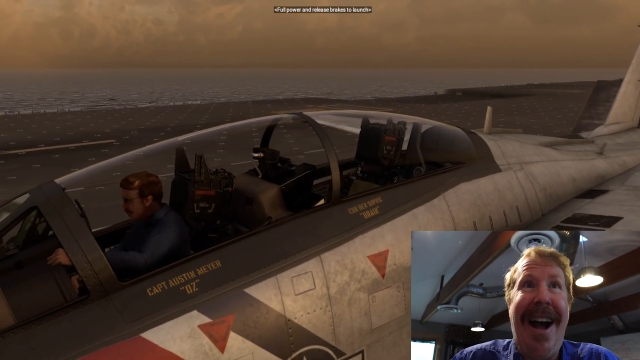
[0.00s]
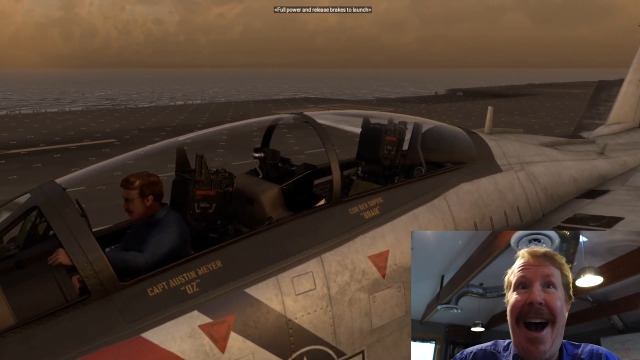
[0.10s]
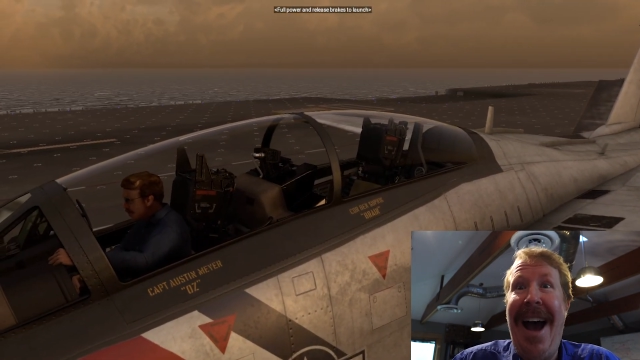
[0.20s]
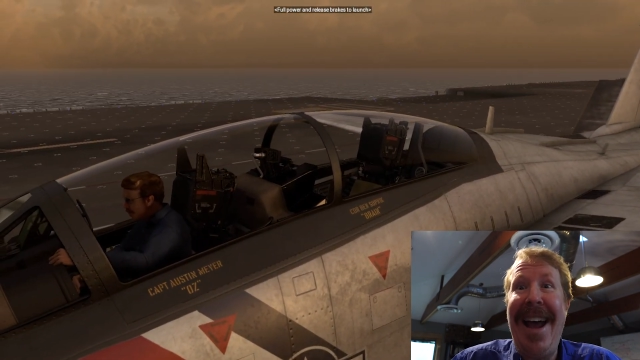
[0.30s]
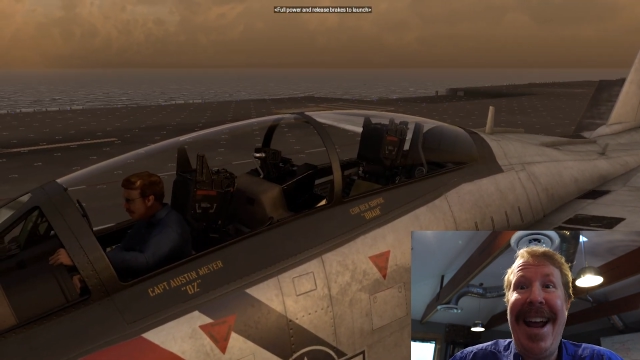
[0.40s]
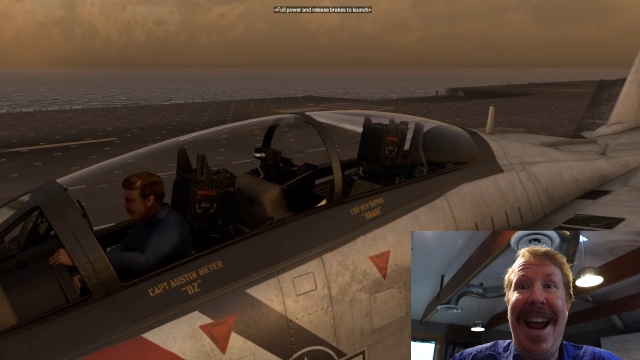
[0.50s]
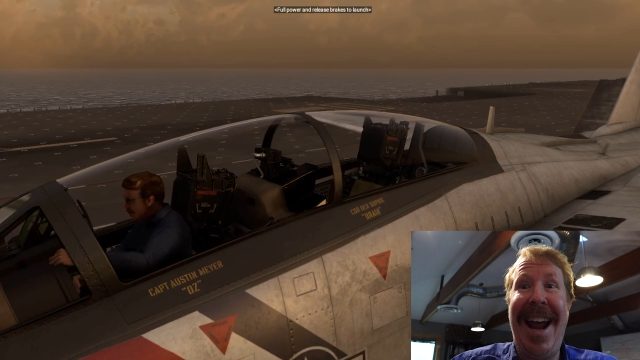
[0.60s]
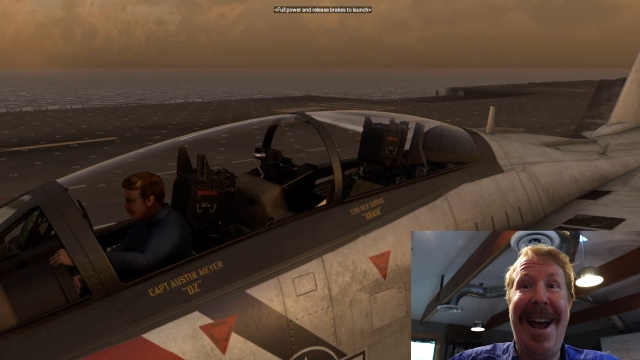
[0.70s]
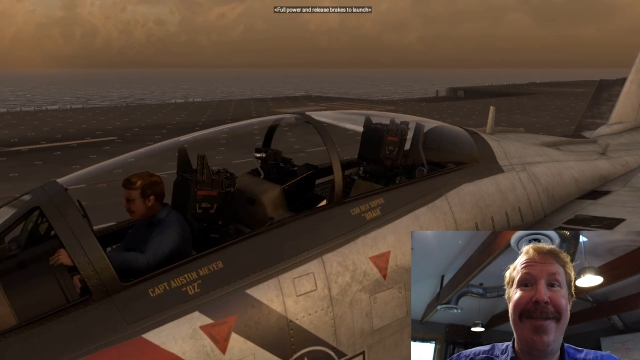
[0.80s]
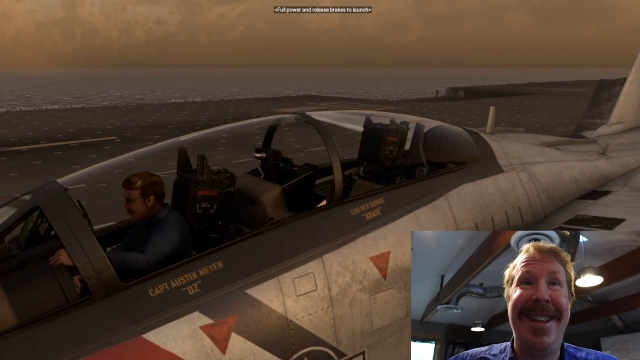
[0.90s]
I
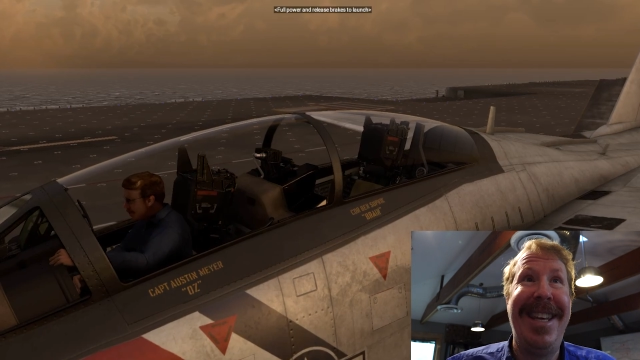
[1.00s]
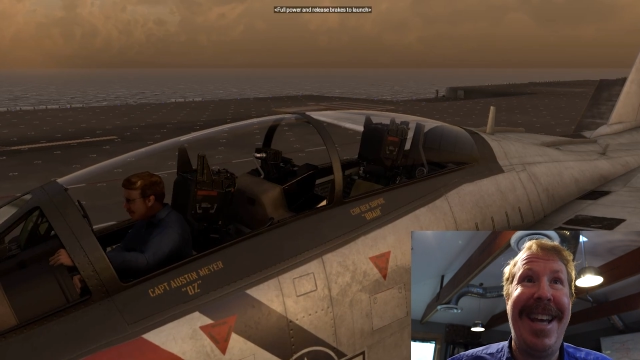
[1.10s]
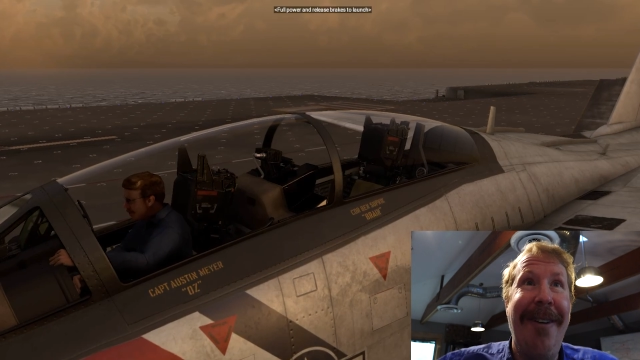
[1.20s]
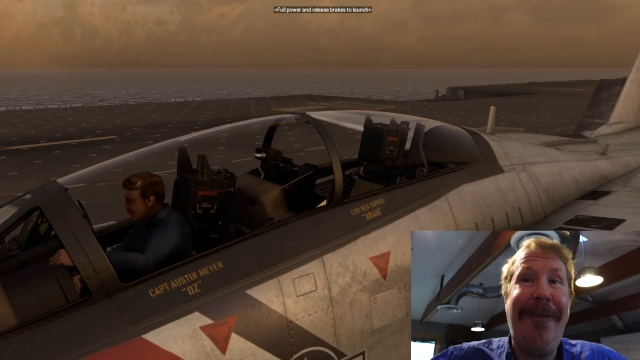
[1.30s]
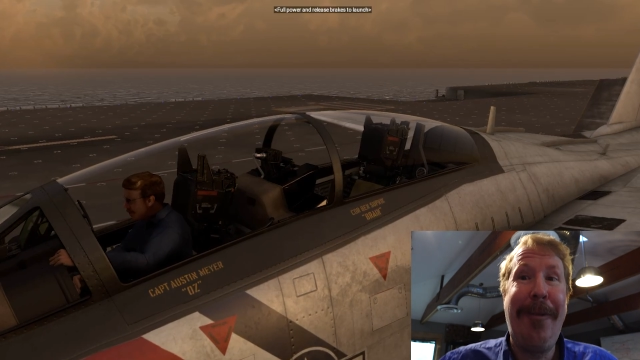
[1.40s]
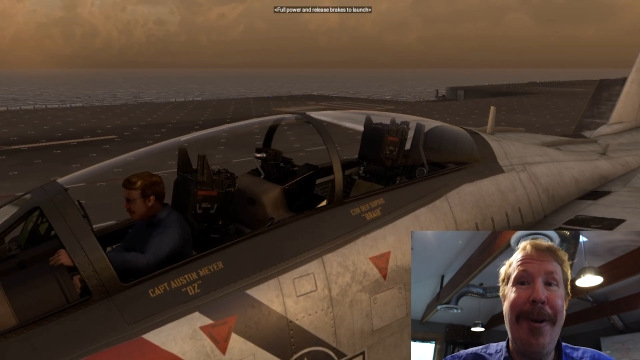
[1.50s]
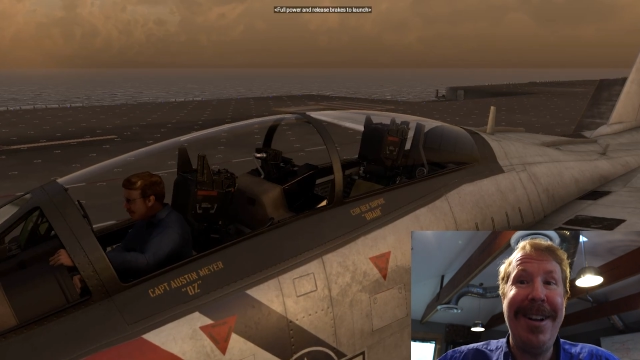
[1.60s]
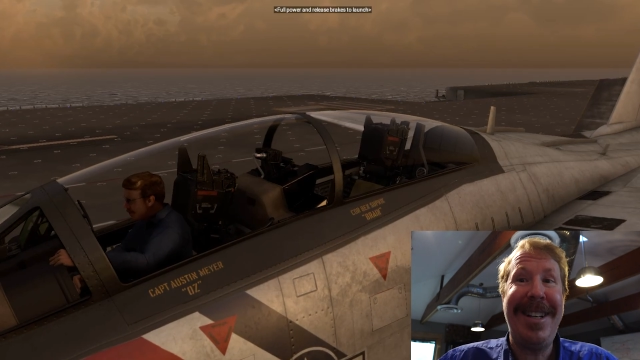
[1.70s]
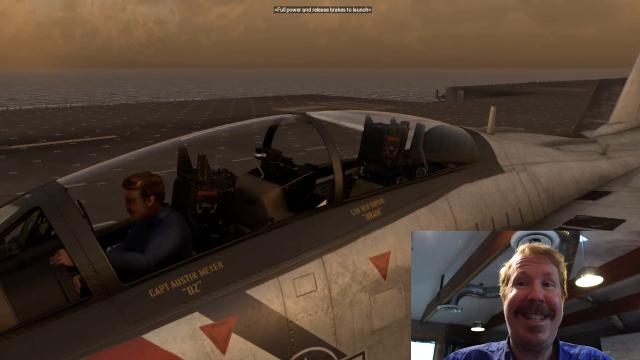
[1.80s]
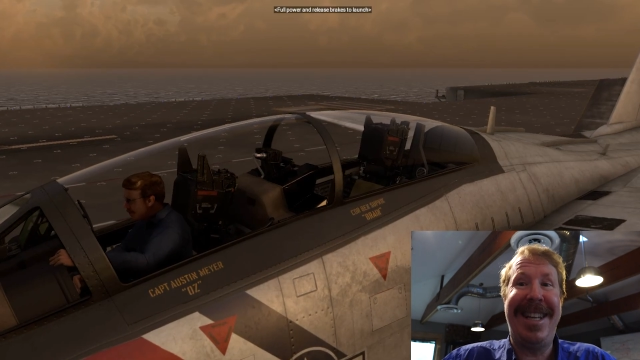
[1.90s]
am in the
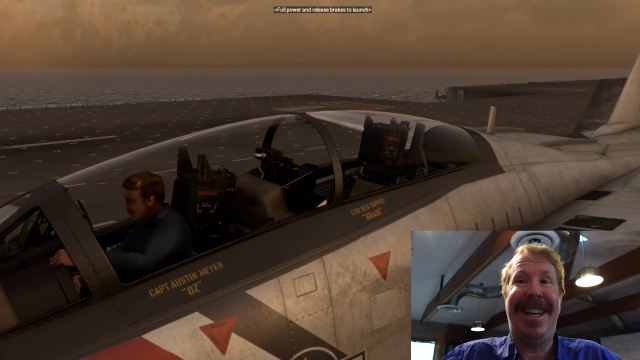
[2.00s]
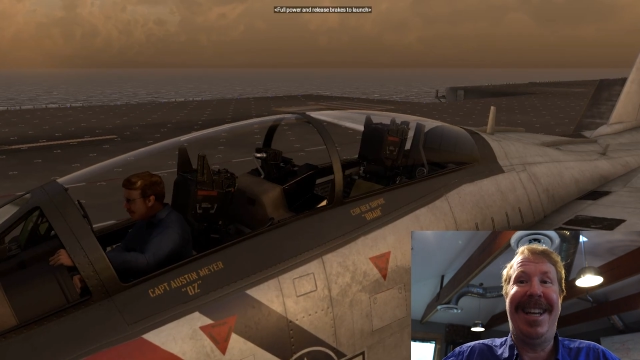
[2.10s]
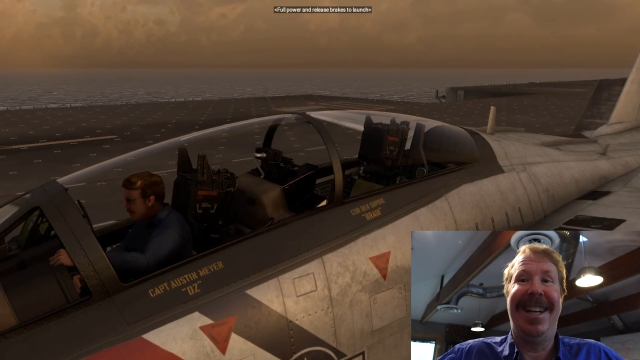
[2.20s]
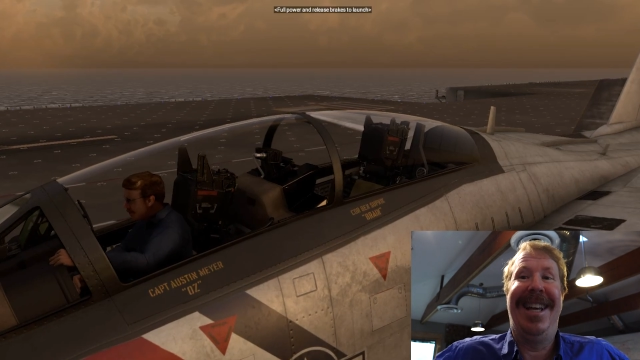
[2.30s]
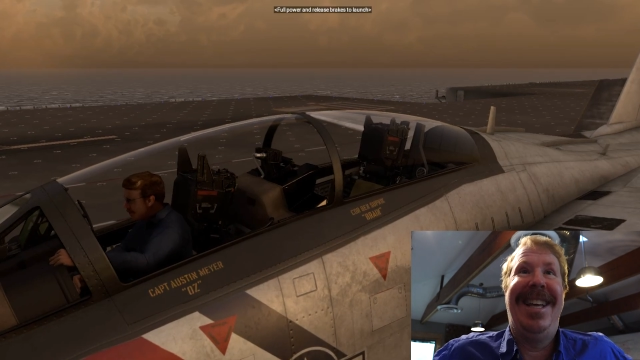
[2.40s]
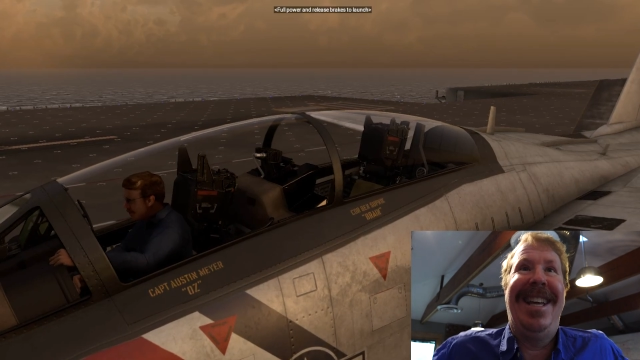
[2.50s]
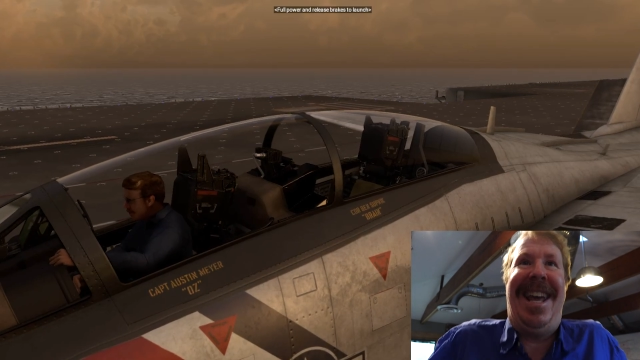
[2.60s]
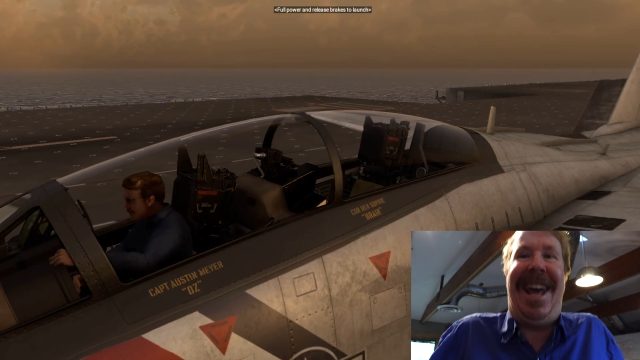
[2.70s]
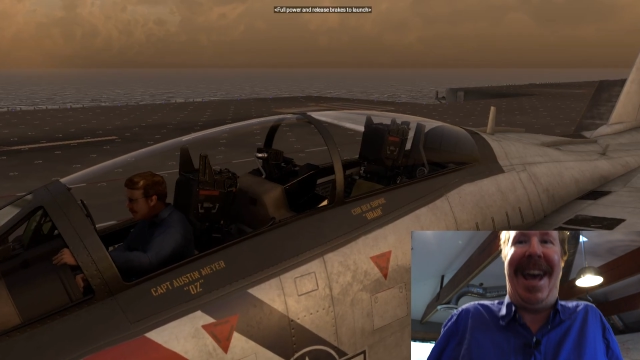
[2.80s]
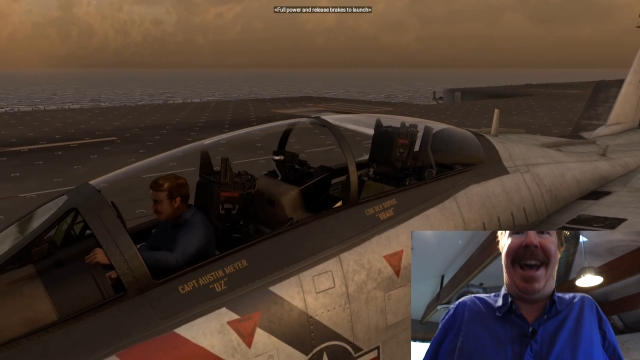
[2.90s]
F-14,
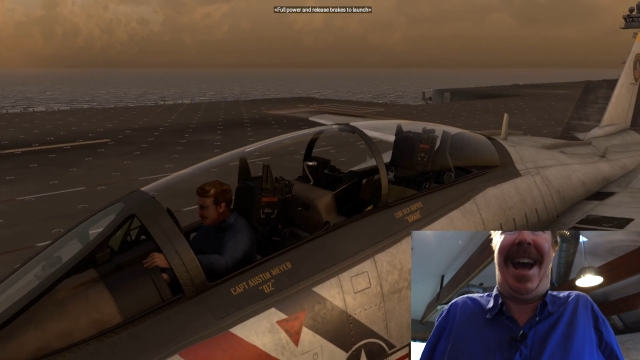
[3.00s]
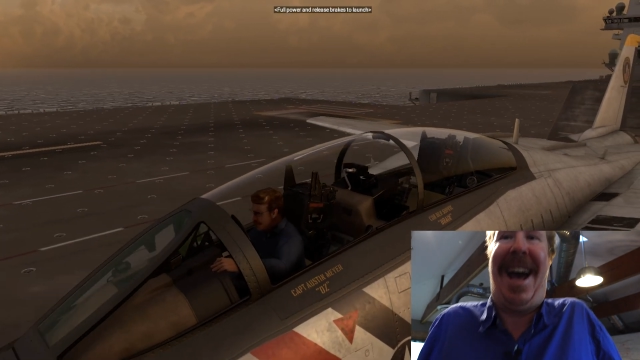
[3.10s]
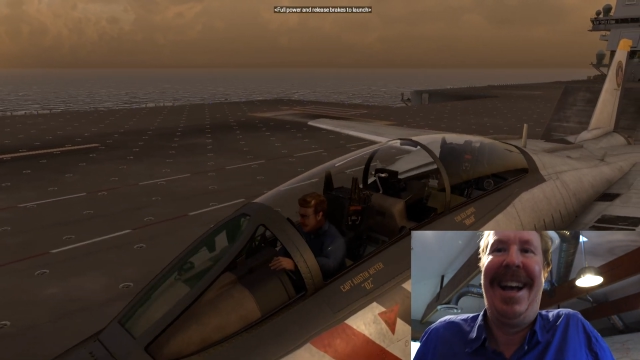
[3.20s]
yeah.